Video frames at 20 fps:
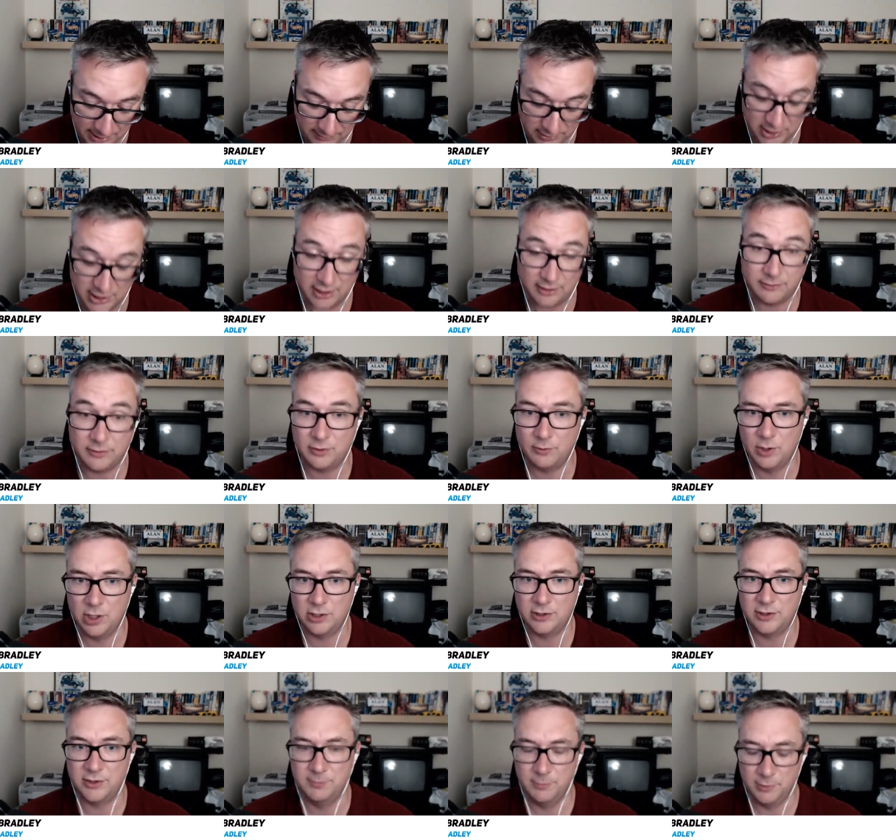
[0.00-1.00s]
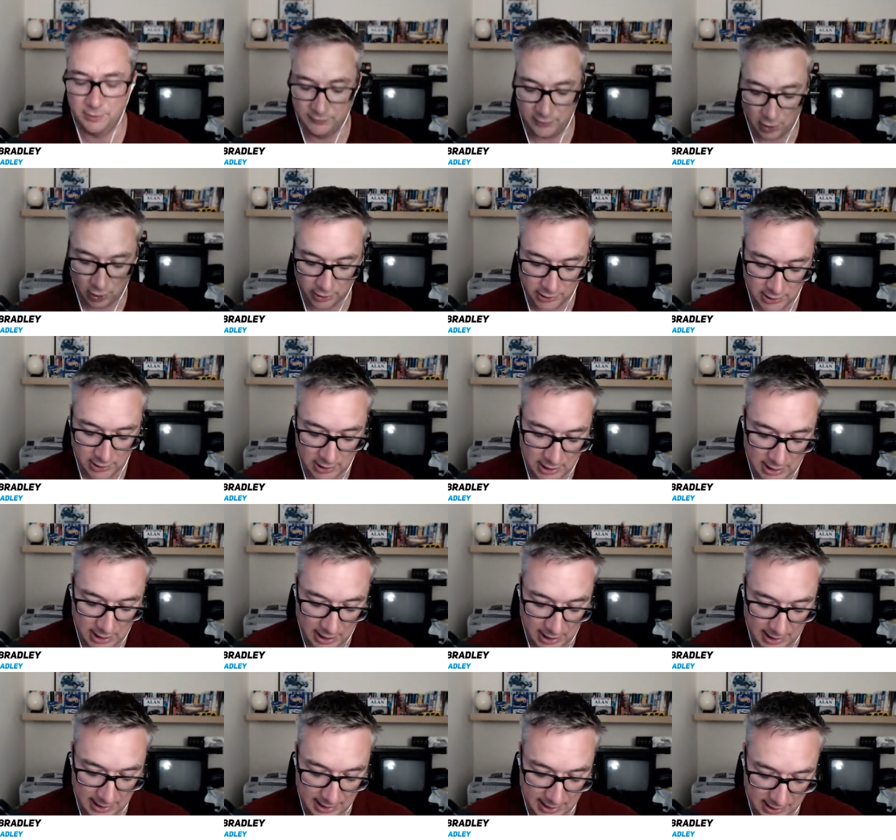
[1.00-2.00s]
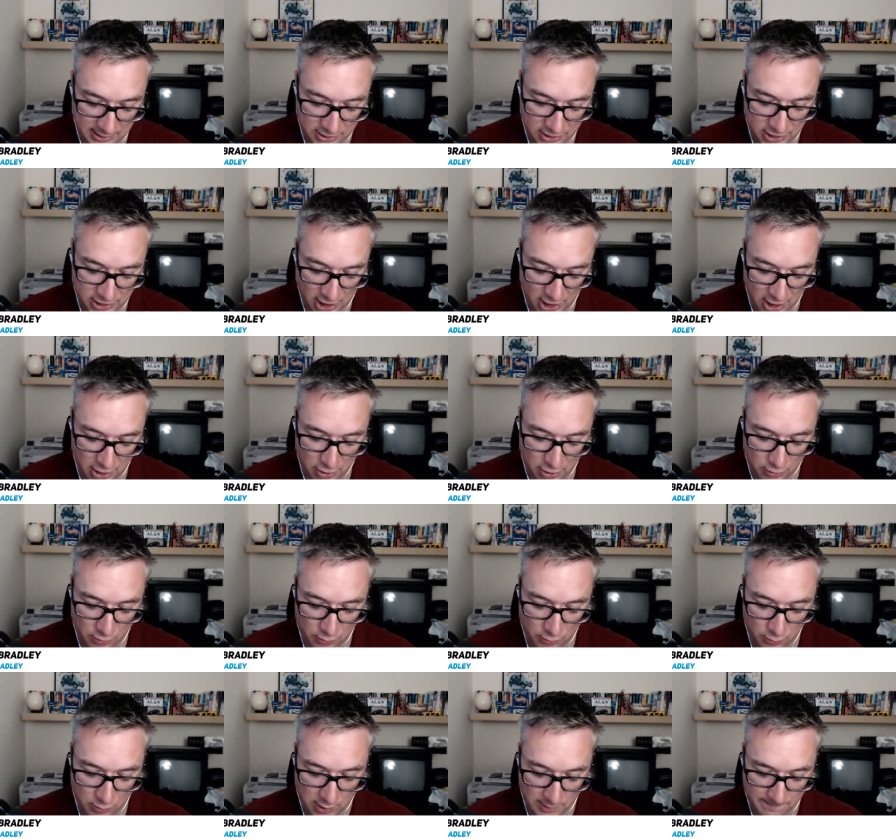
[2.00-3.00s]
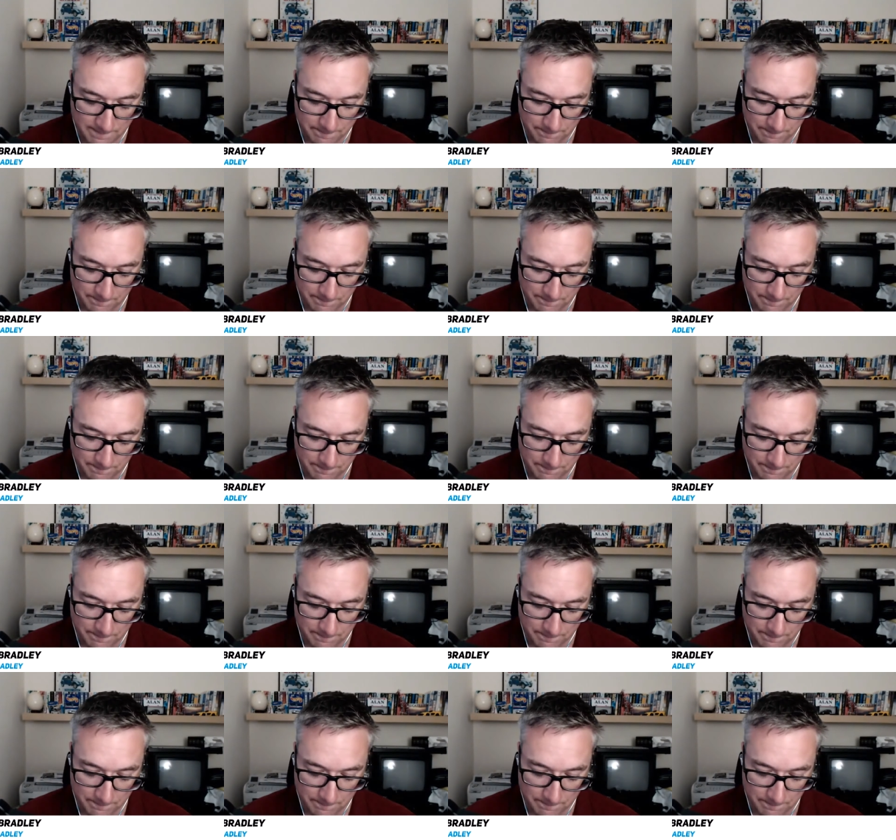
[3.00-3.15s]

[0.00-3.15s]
the world has moved on. So